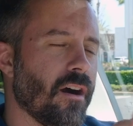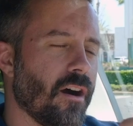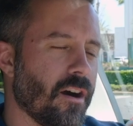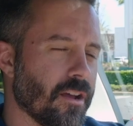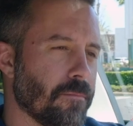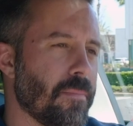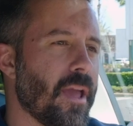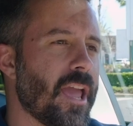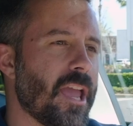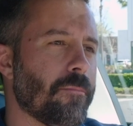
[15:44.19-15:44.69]

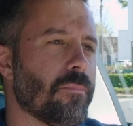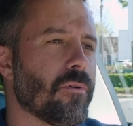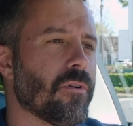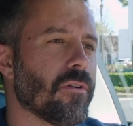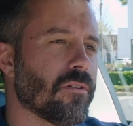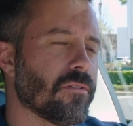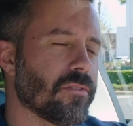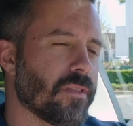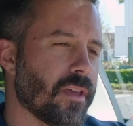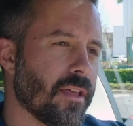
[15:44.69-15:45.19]
on
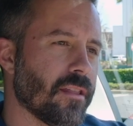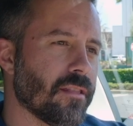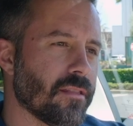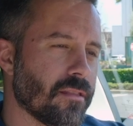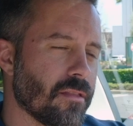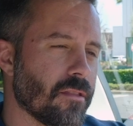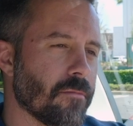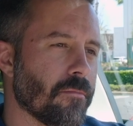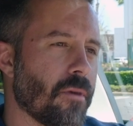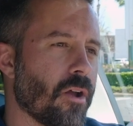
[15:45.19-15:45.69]
paper
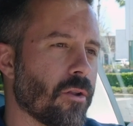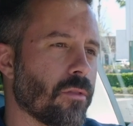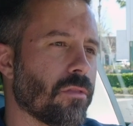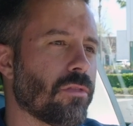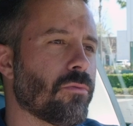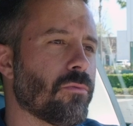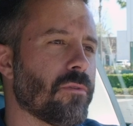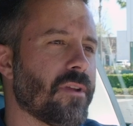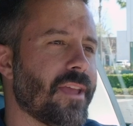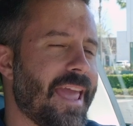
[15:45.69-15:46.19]
than the Model
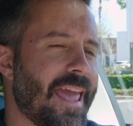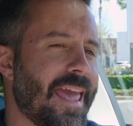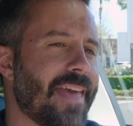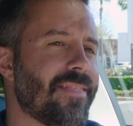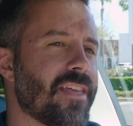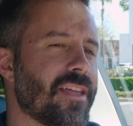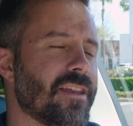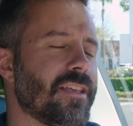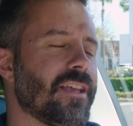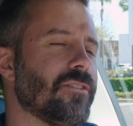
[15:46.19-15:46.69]
3,
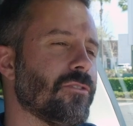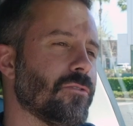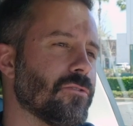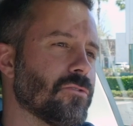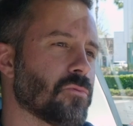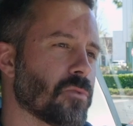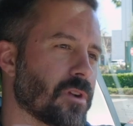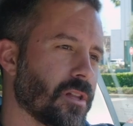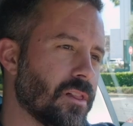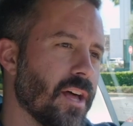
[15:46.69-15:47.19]
and then you get
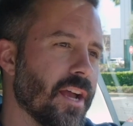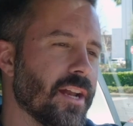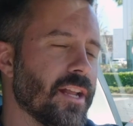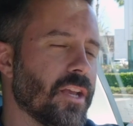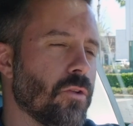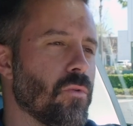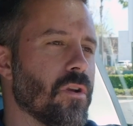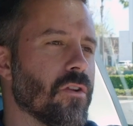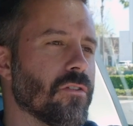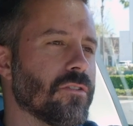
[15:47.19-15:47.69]
those
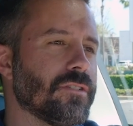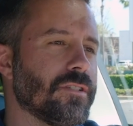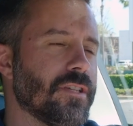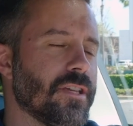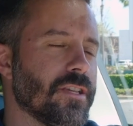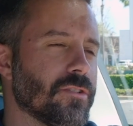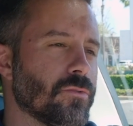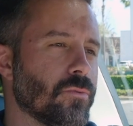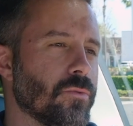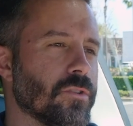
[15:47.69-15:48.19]
reclining rear
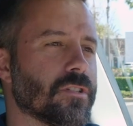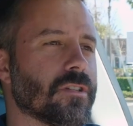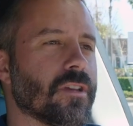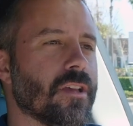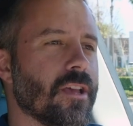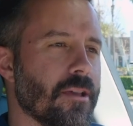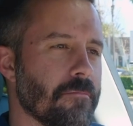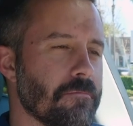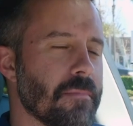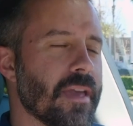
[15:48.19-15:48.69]
seats, which
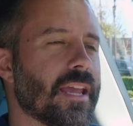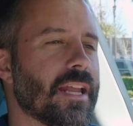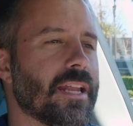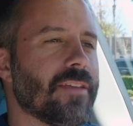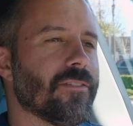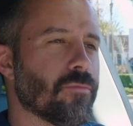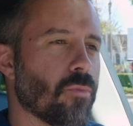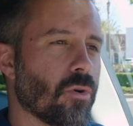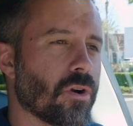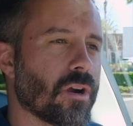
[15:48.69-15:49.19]
make it
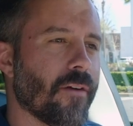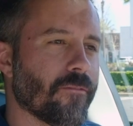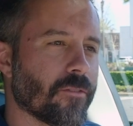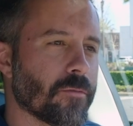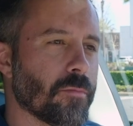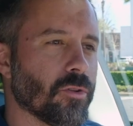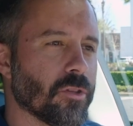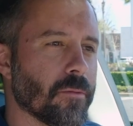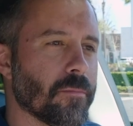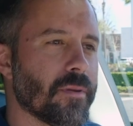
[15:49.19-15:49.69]
even more
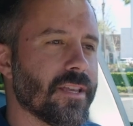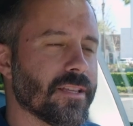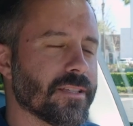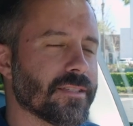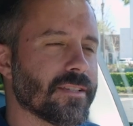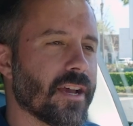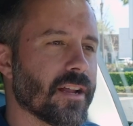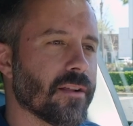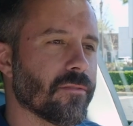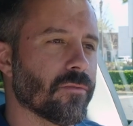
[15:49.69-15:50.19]
comfortable to be
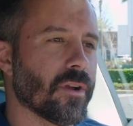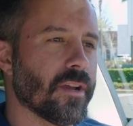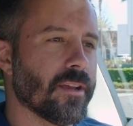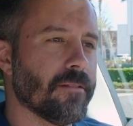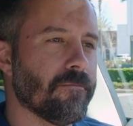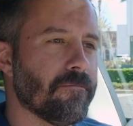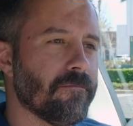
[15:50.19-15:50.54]
inside of, right?